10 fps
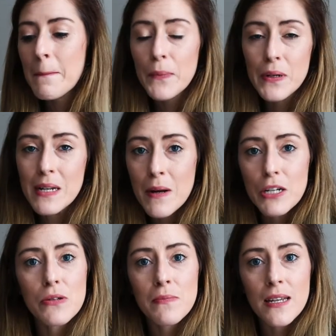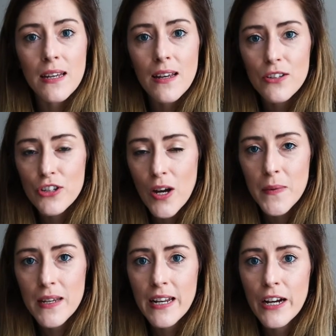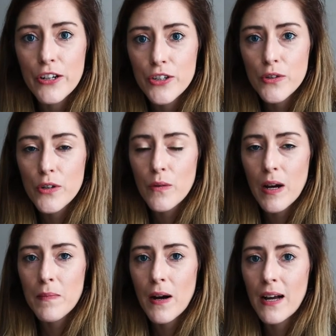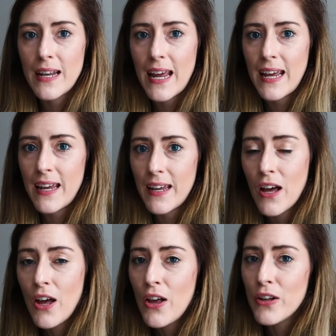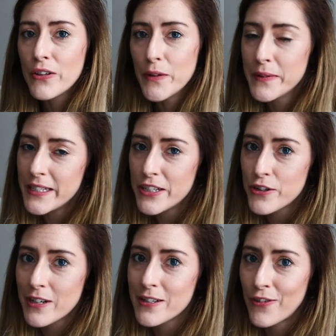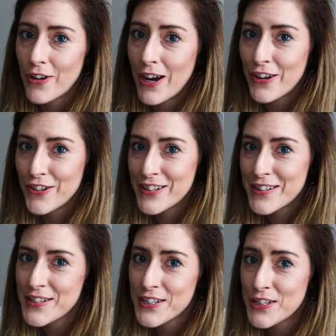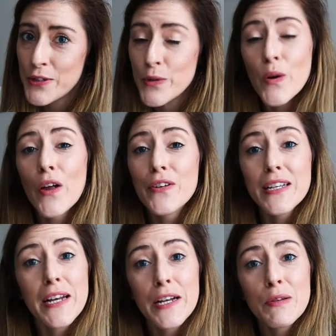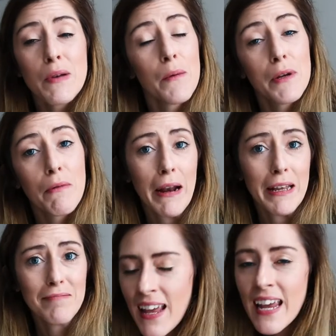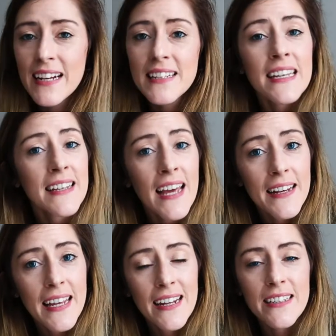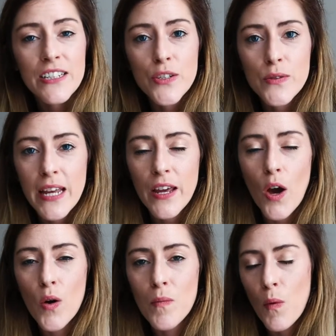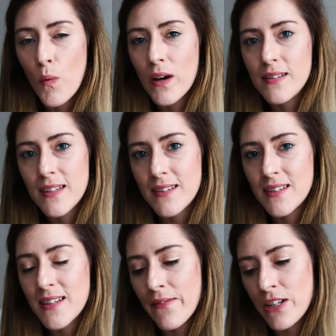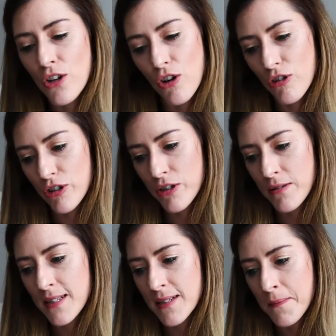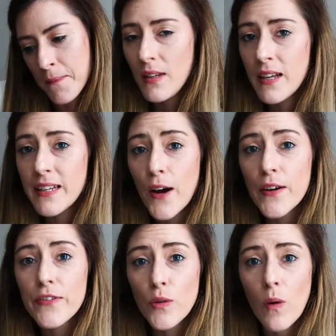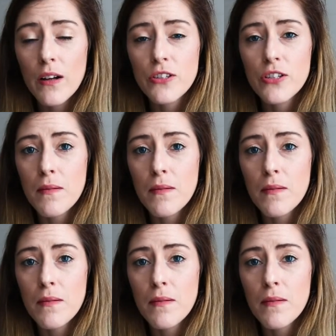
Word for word: Pretty much me. Shopping in Harajuku, I bought a Lolita dress for $162 and I do not regret it. And Kit Kat candy to take home was $7. Now, if you watched